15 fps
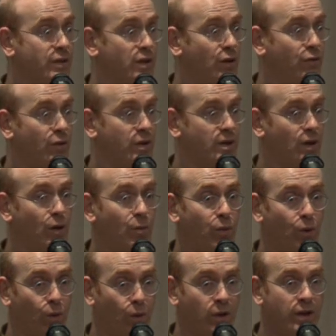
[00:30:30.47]
So for
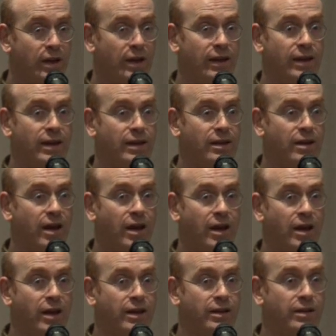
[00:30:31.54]
example, in,
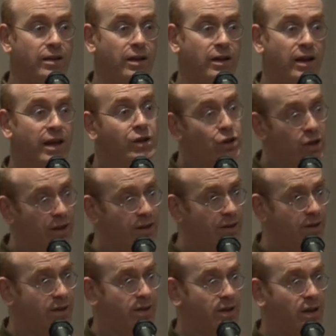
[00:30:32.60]
uh, in, in
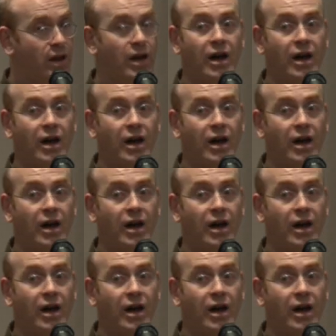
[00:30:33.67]
HLists,